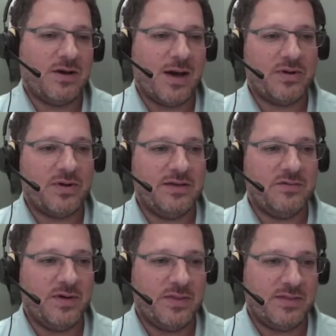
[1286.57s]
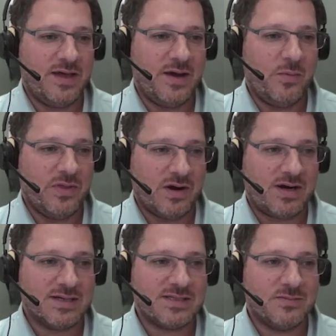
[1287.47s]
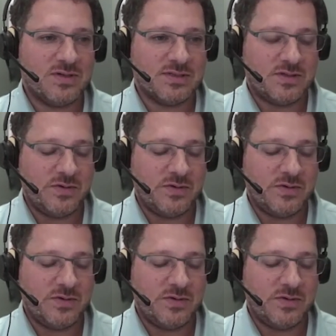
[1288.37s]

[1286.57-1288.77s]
collaboratively with our customers